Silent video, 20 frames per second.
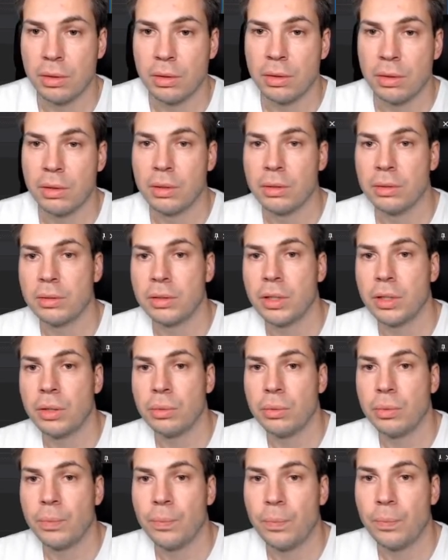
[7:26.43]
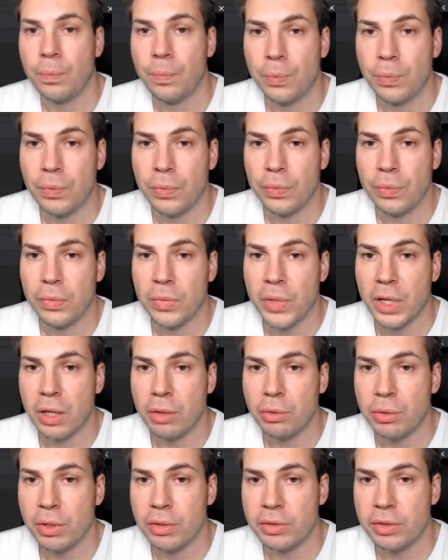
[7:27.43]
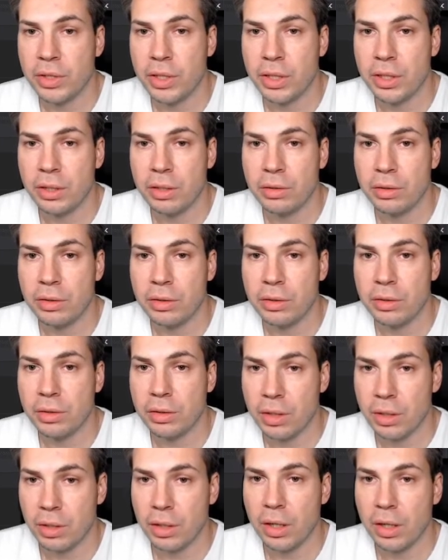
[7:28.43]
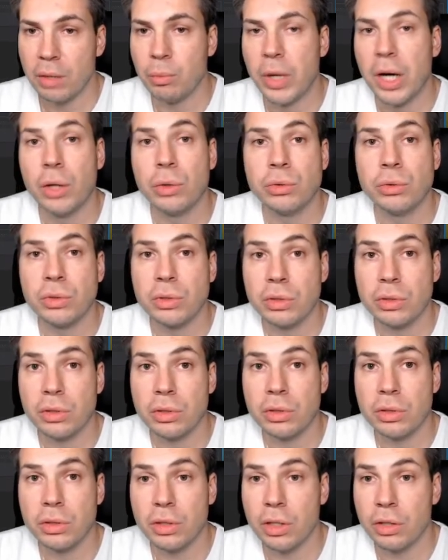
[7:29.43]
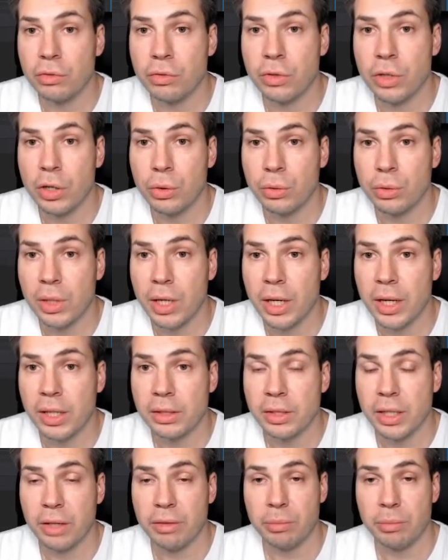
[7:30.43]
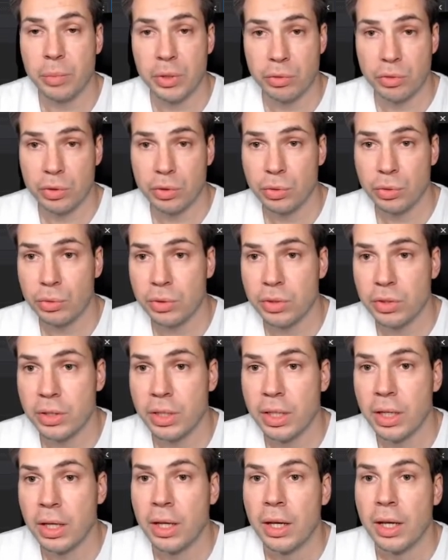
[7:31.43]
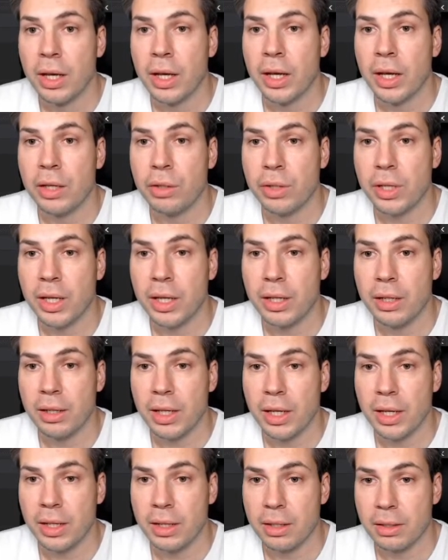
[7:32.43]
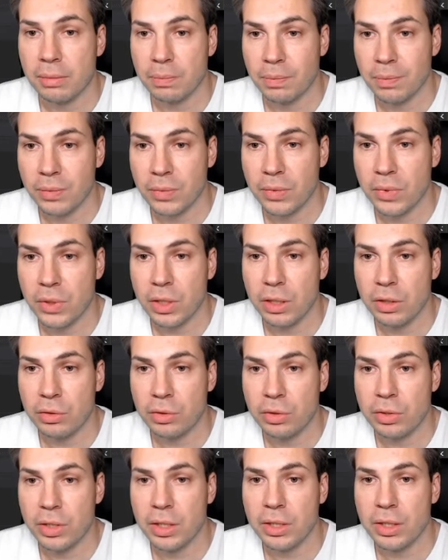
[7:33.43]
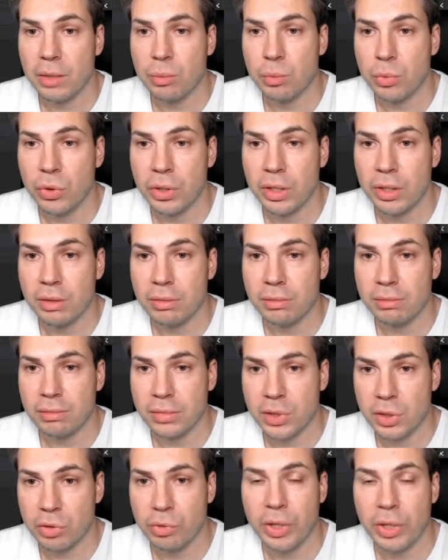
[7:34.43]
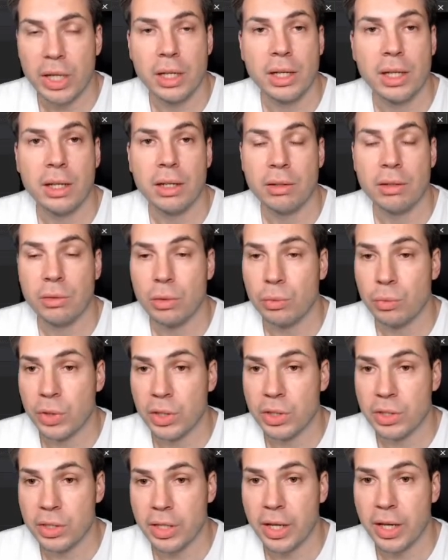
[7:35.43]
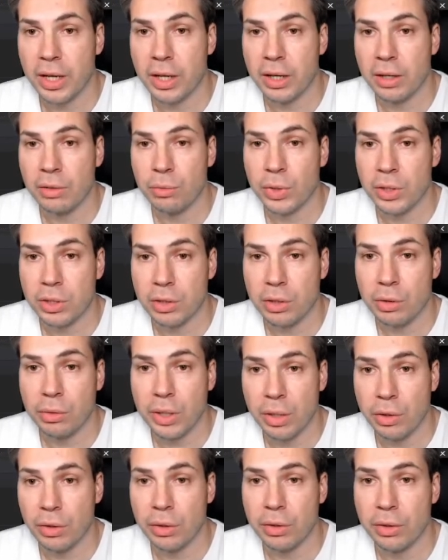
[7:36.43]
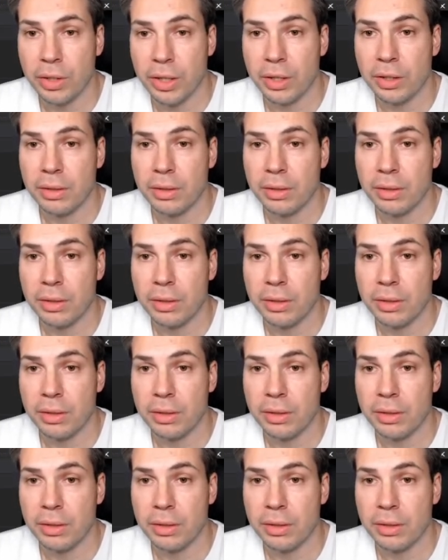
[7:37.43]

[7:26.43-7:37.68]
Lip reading: So now you have seen the amount of code lines have been reduced, and you can you see then more directly on one side what's going on here.